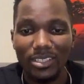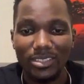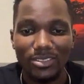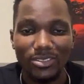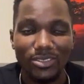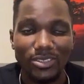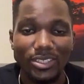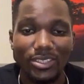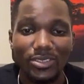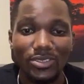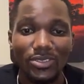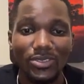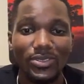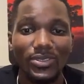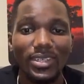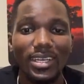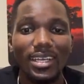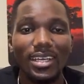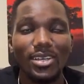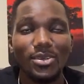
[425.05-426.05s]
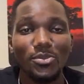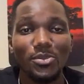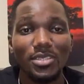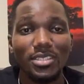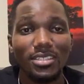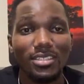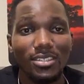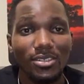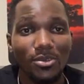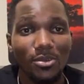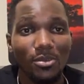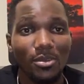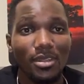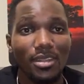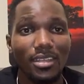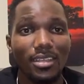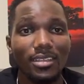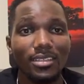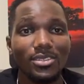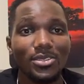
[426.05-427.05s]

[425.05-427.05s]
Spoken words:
was talking to you, which is a good thing.